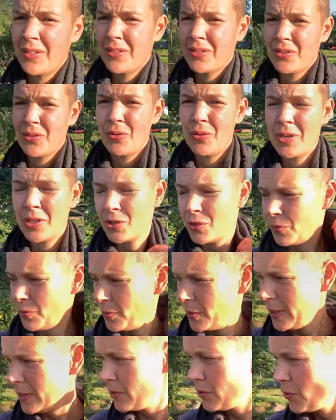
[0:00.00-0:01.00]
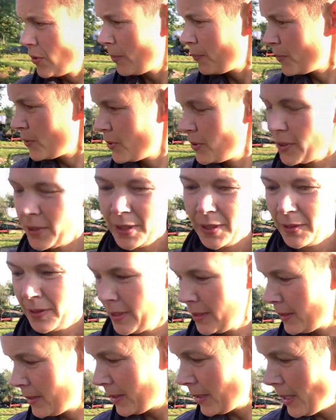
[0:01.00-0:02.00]
Sorry to interrupt
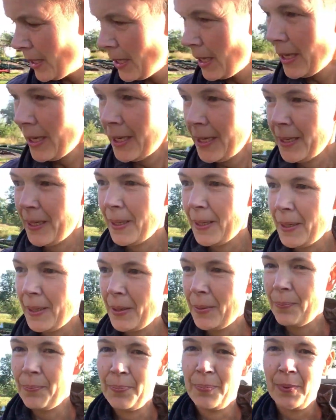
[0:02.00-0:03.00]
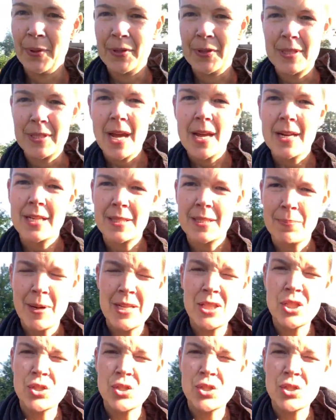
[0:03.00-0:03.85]
this, but that is my